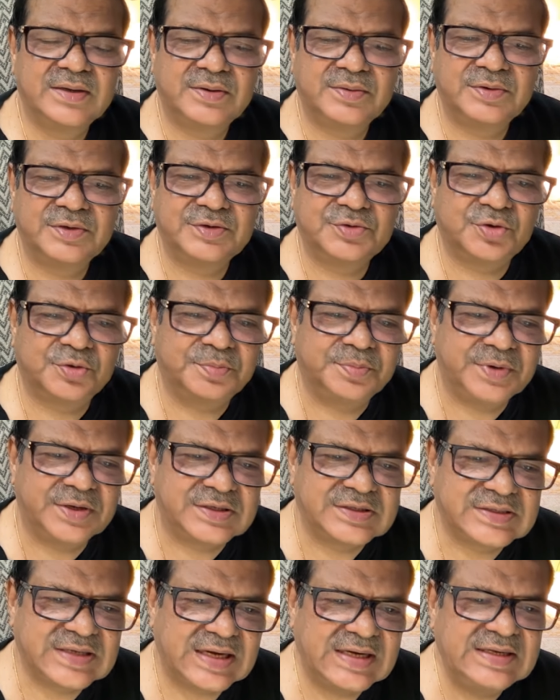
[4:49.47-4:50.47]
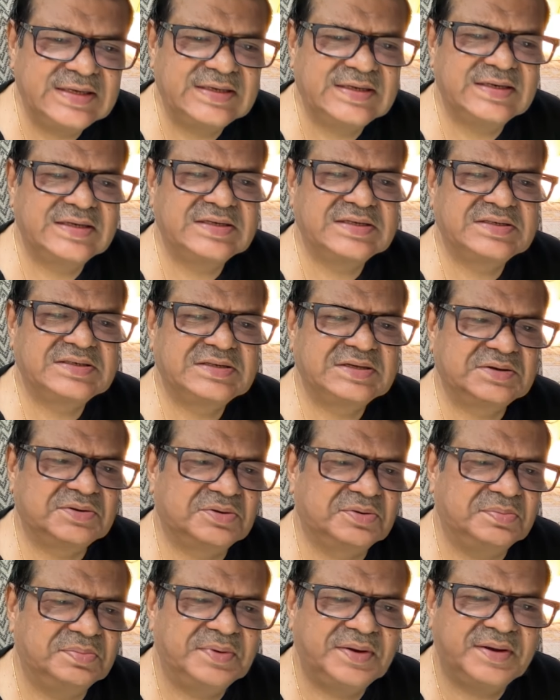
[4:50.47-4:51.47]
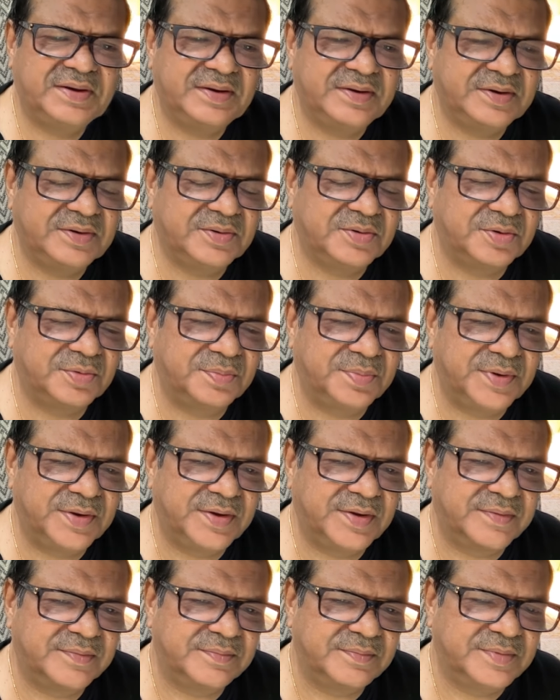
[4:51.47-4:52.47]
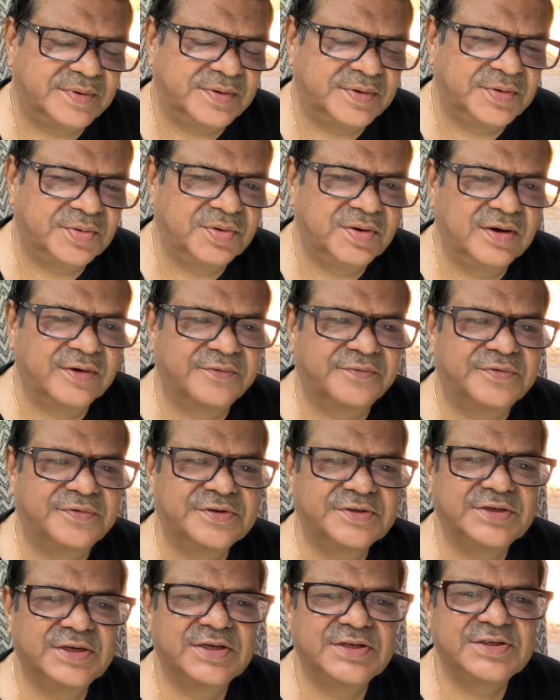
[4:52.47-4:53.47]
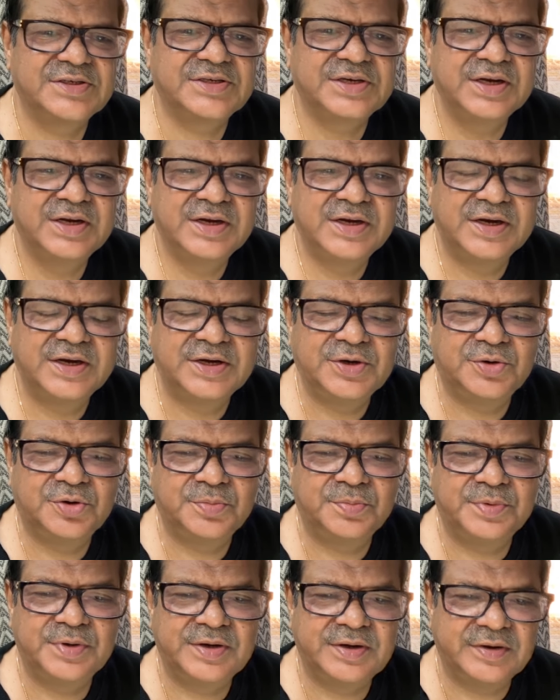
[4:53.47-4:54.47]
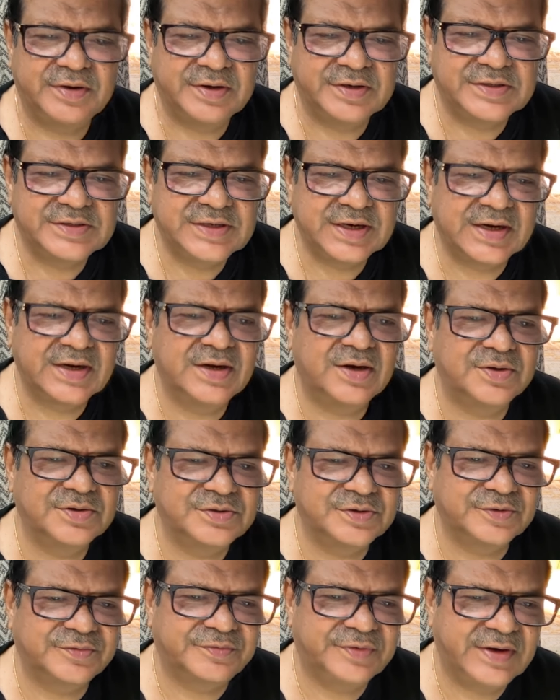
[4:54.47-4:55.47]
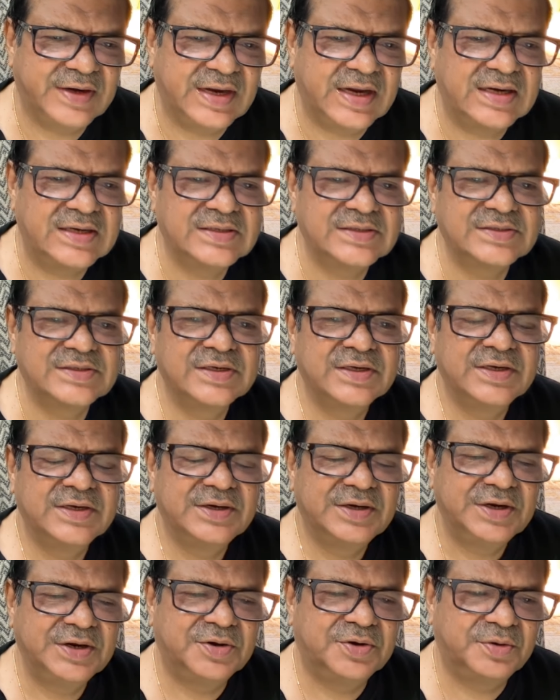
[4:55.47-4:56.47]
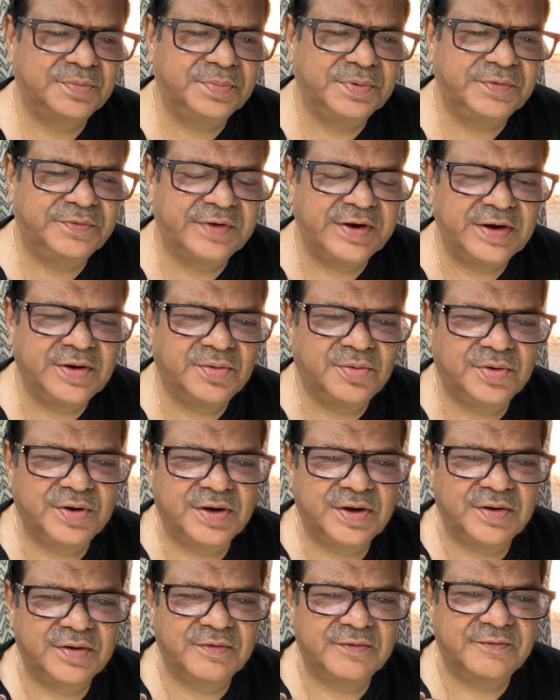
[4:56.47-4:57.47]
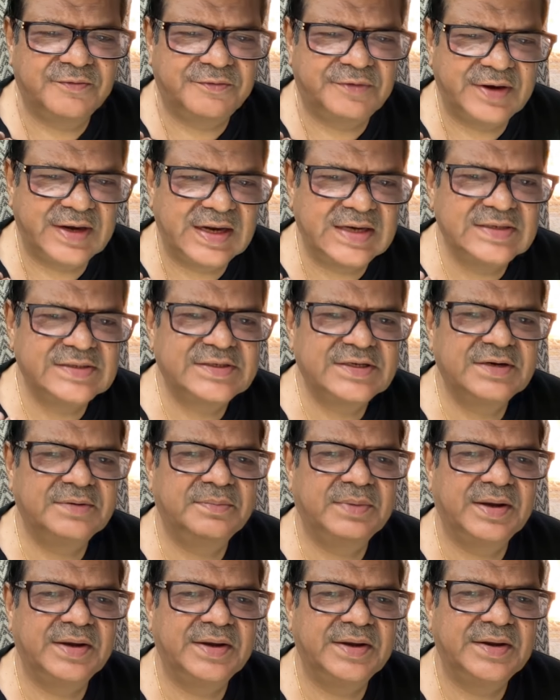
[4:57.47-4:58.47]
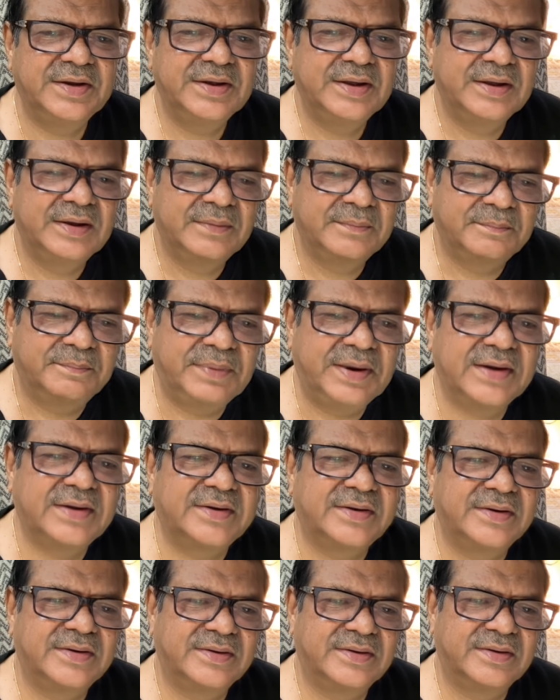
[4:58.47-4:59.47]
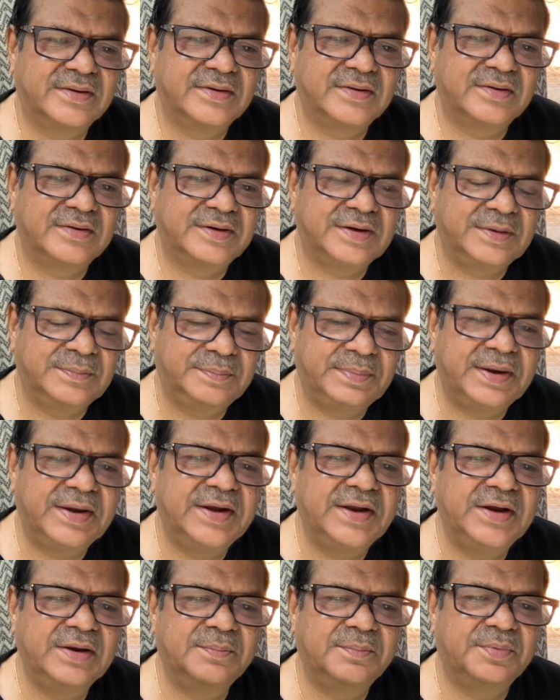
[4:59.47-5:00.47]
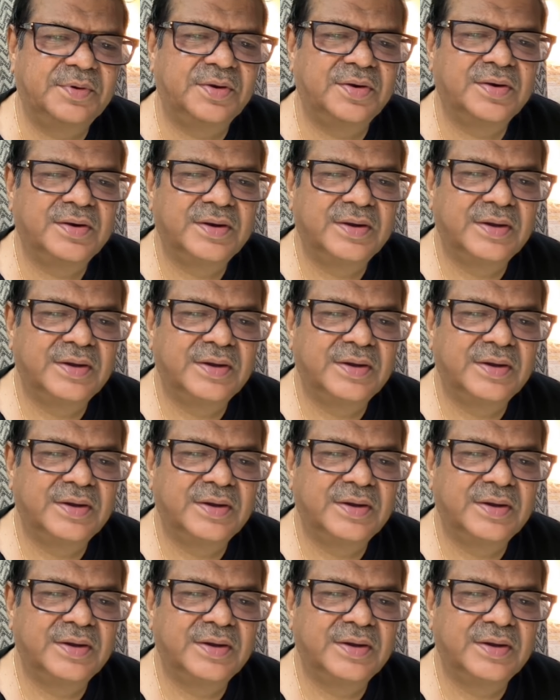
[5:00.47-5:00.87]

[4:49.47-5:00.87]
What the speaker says: which could be a scientist, it could be a nuclear physicist, he could be in the second house of finance, he could be very good in financing money, but depending upon